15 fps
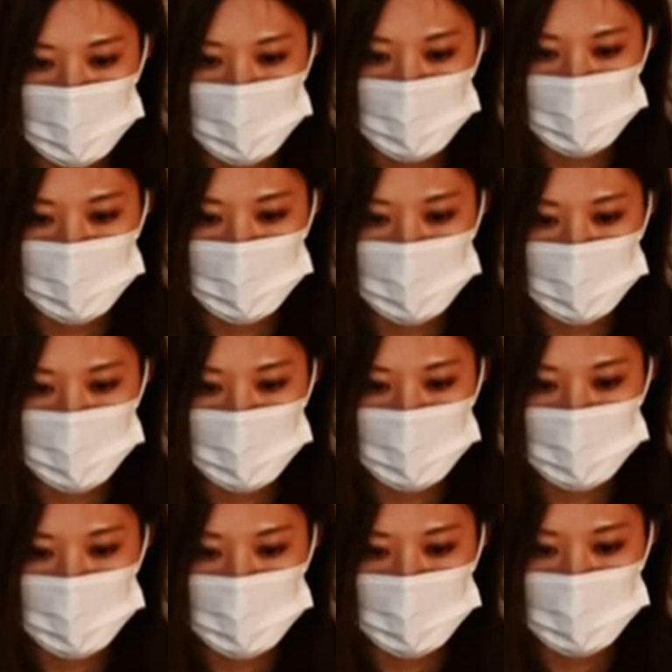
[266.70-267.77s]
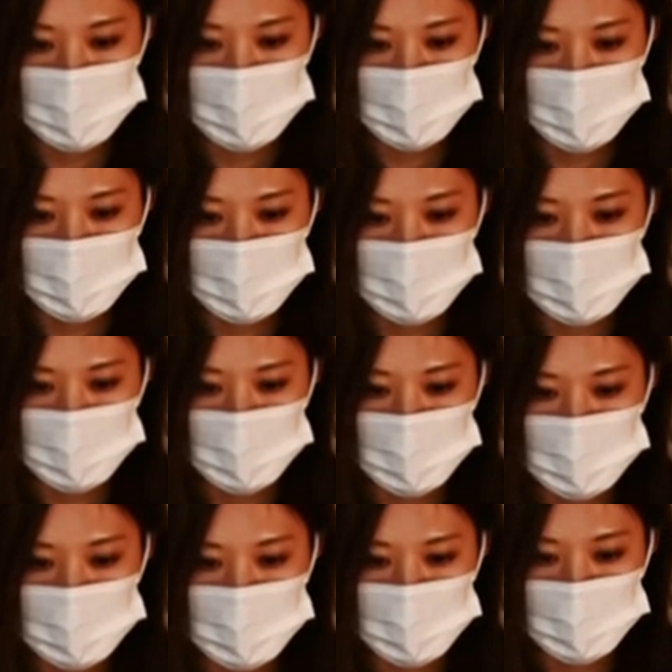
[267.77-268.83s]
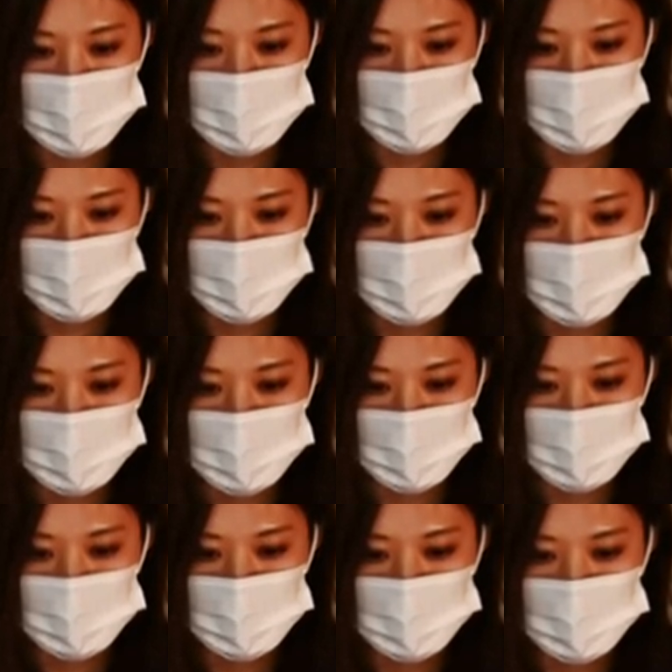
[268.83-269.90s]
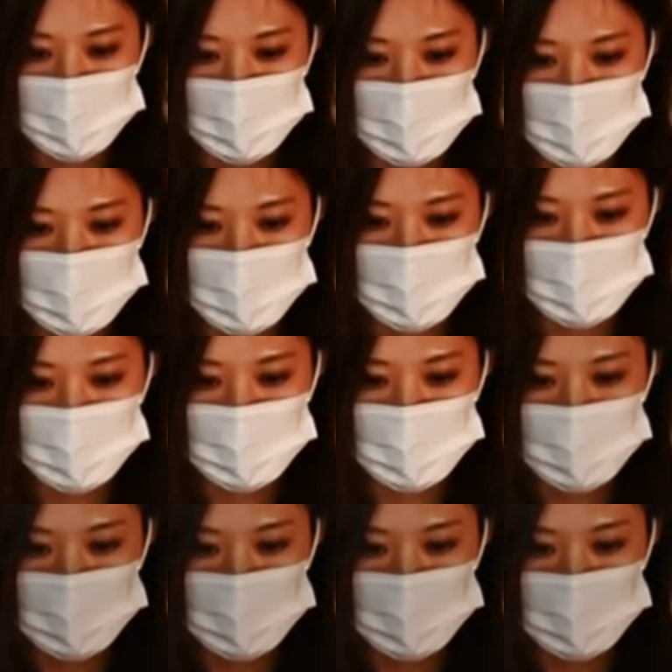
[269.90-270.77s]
This person isn't speaking.